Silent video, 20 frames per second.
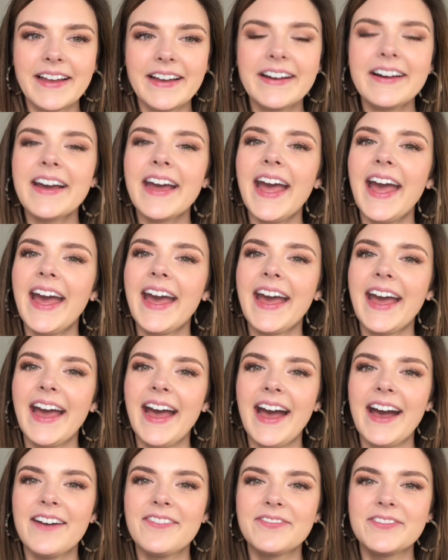okay,
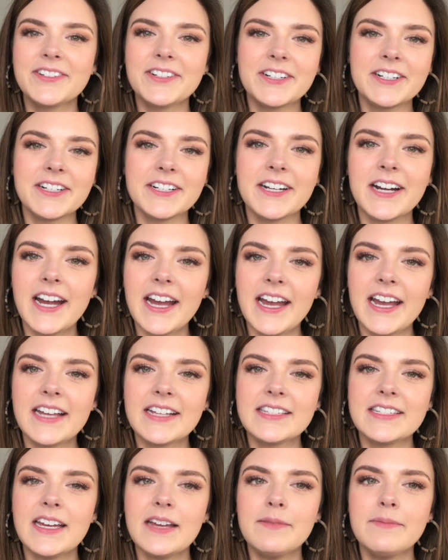after a
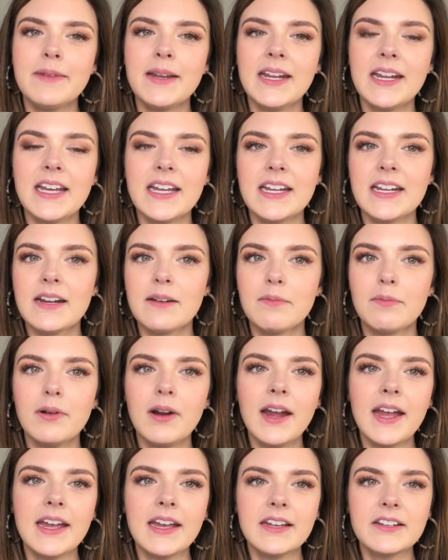10 minute
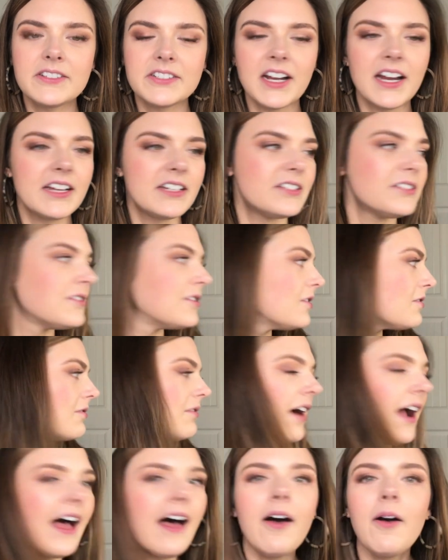break trying to
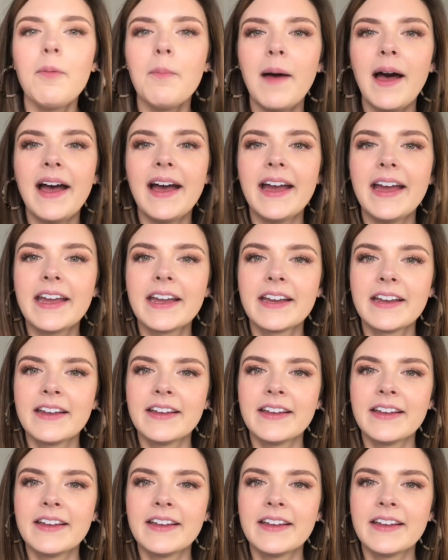corral my